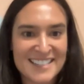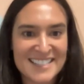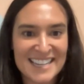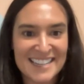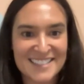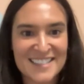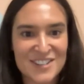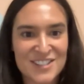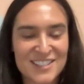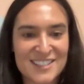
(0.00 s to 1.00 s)
seeing
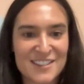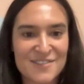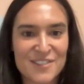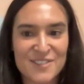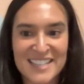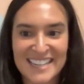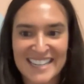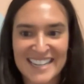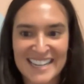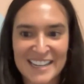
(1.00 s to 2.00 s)
sections of
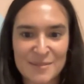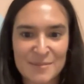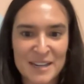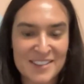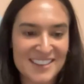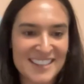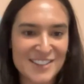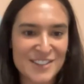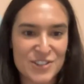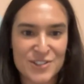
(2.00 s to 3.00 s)
secondhand, but I think
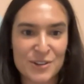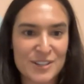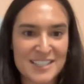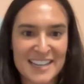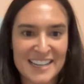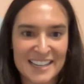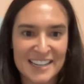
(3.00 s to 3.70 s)
that's just so exciting.